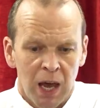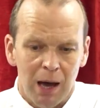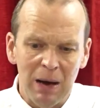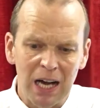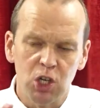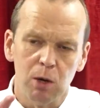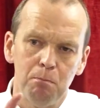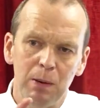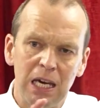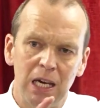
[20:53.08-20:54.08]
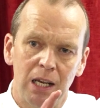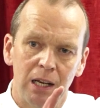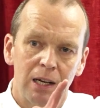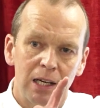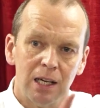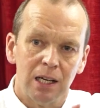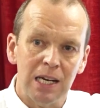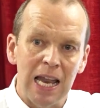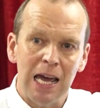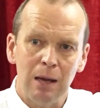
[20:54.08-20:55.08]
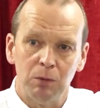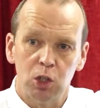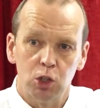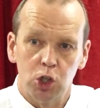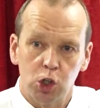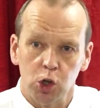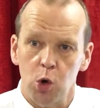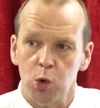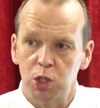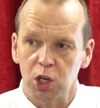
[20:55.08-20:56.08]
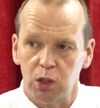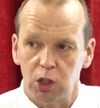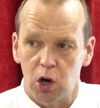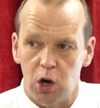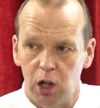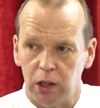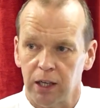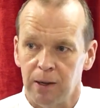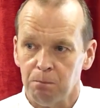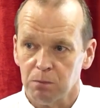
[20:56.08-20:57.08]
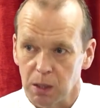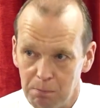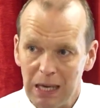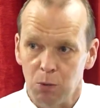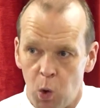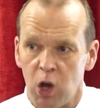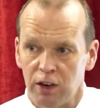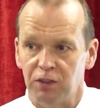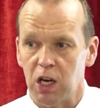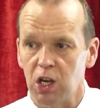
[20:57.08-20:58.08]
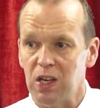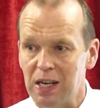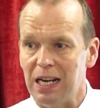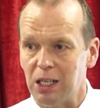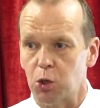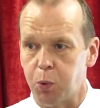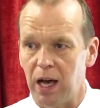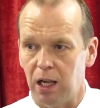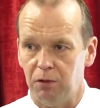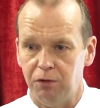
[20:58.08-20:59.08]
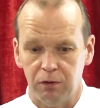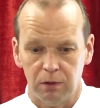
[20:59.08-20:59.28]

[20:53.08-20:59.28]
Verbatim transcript: Imagine being named, chosen, called to be one of the unique 12